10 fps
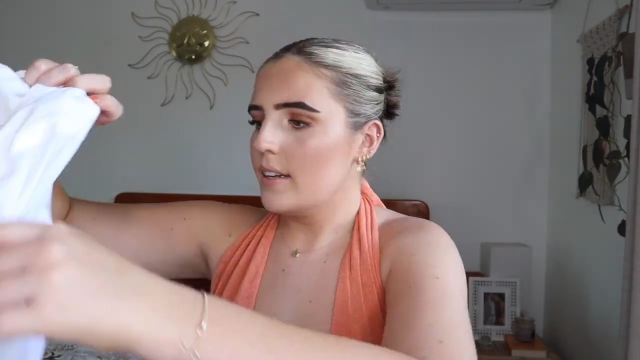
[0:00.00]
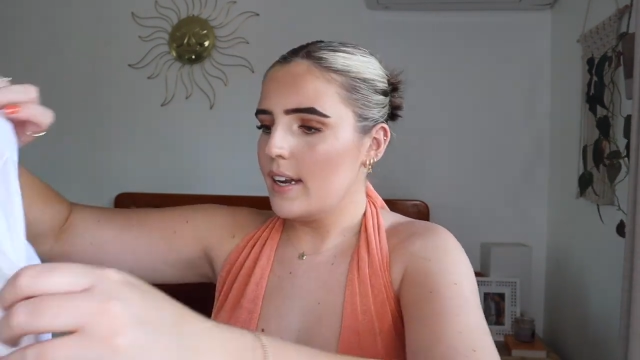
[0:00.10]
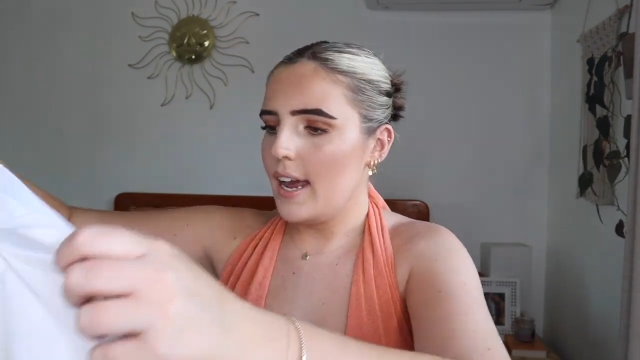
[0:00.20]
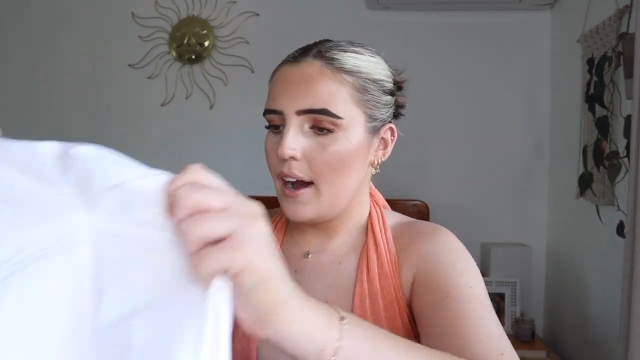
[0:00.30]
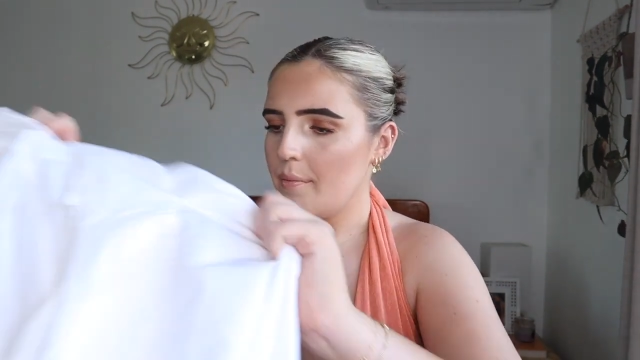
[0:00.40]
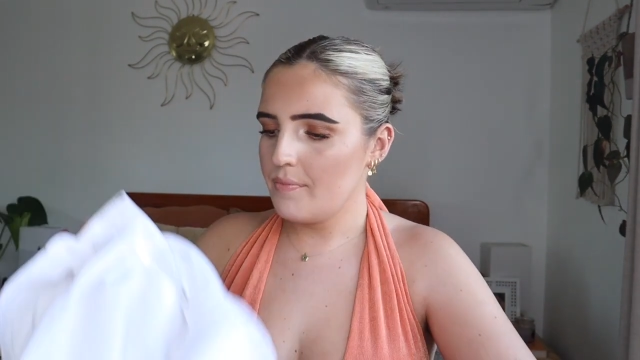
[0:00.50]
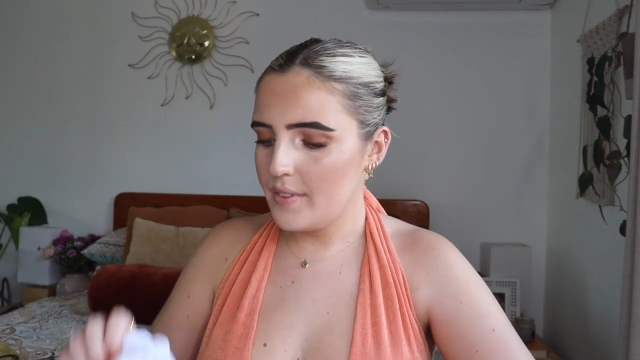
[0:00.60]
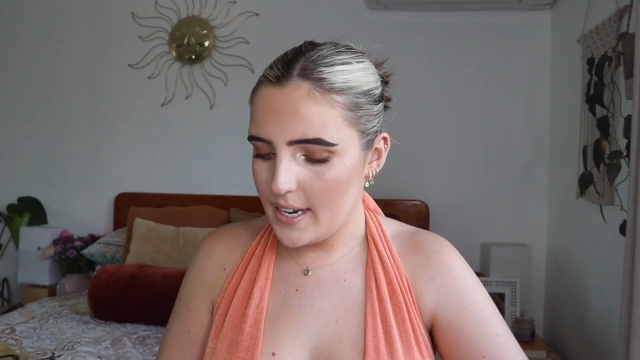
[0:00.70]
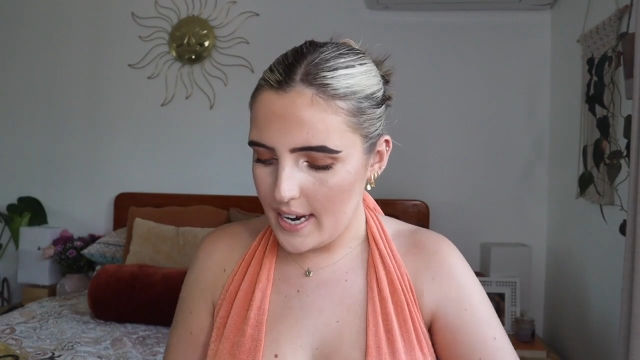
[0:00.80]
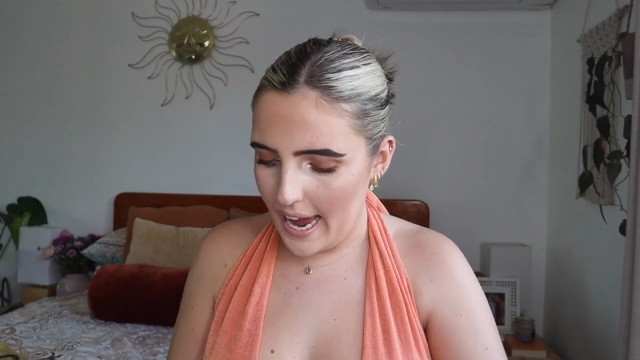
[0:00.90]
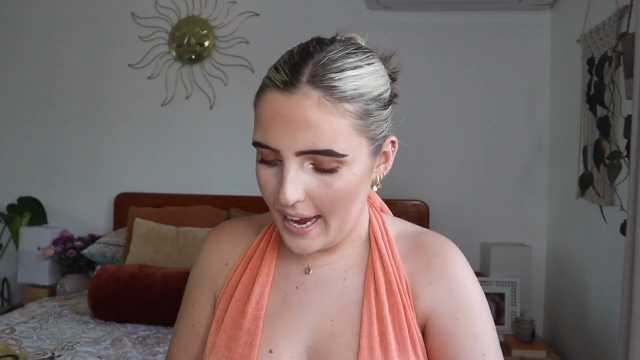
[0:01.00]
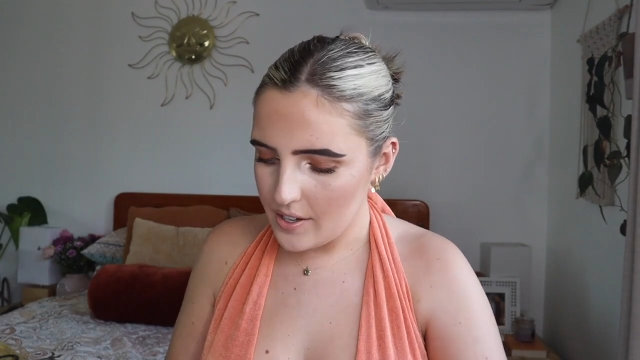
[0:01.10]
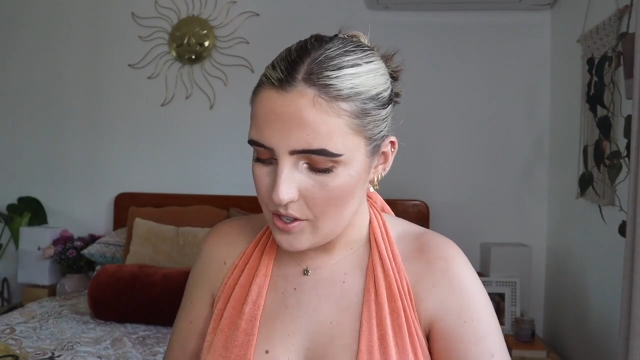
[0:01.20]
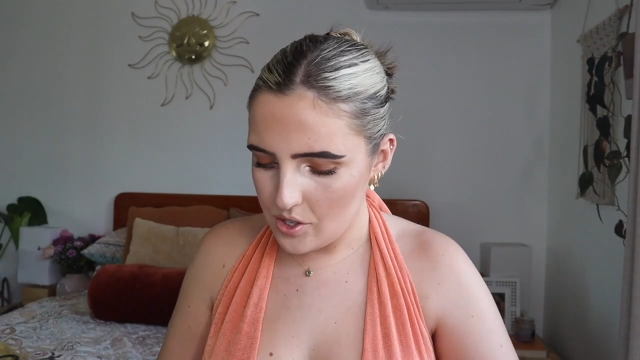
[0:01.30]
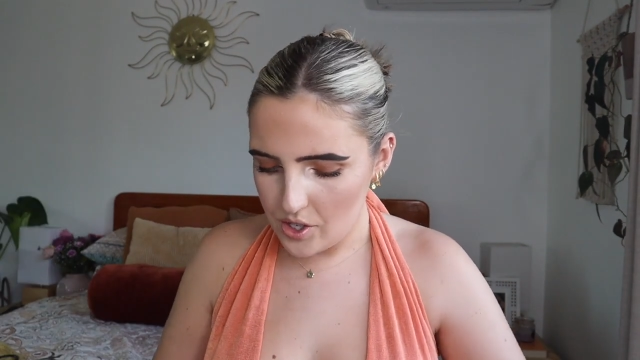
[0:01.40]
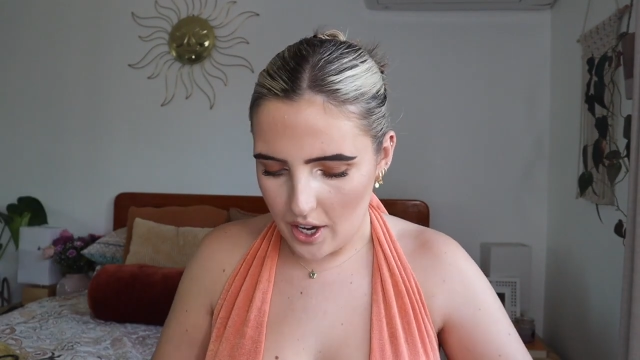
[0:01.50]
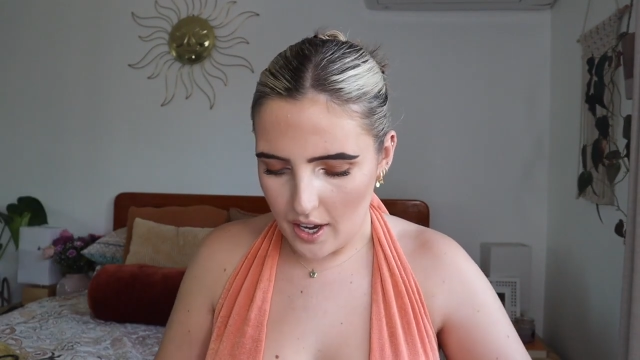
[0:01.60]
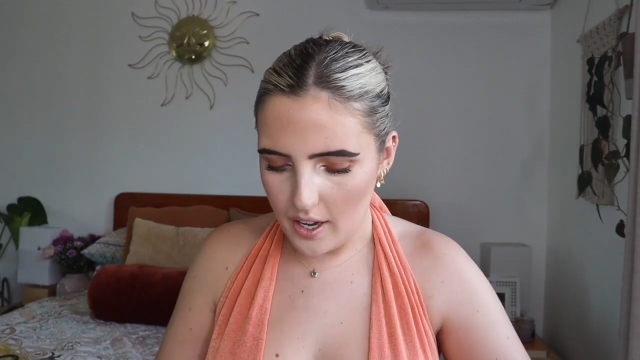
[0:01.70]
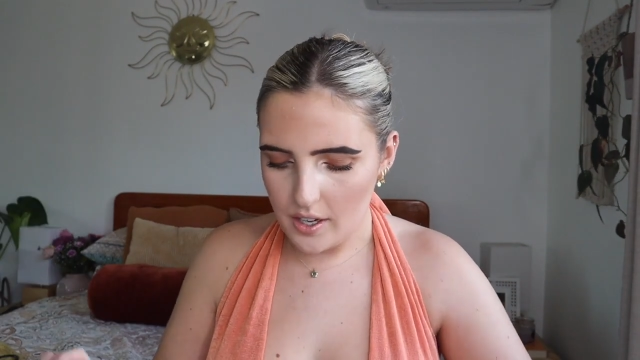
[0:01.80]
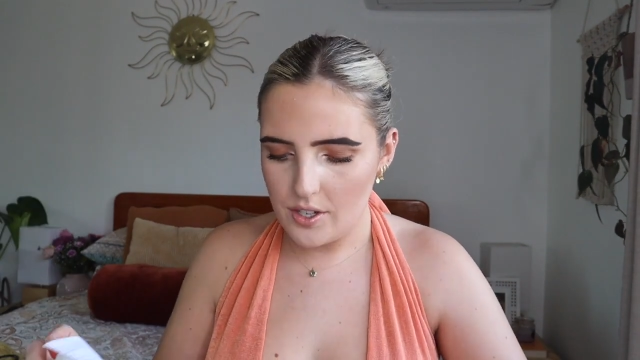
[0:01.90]
Now, the next
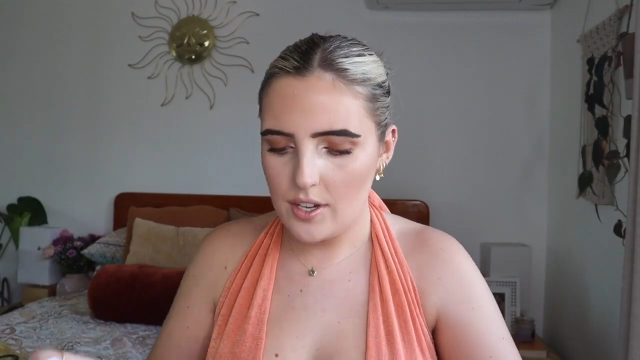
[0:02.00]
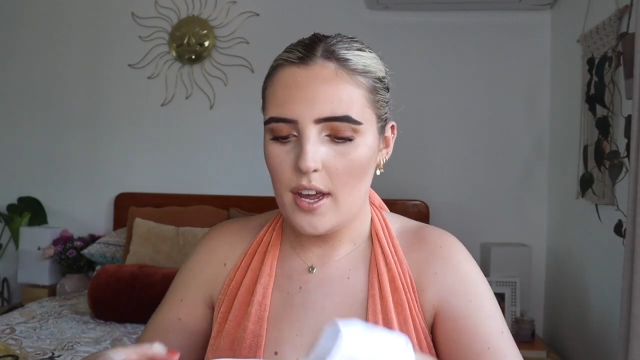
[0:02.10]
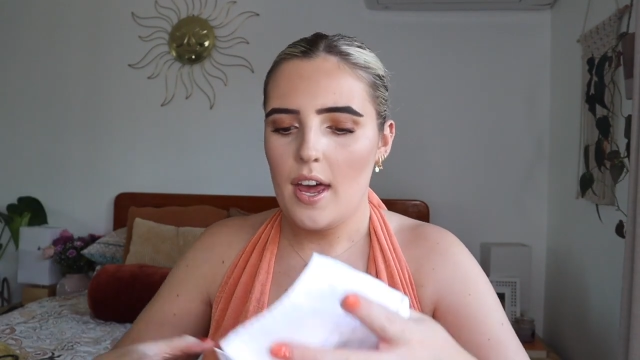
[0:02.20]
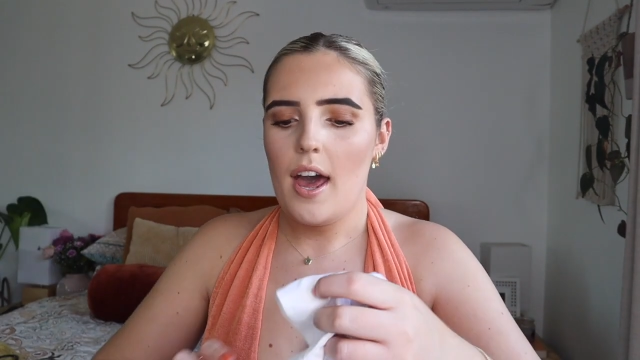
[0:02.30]
shirt,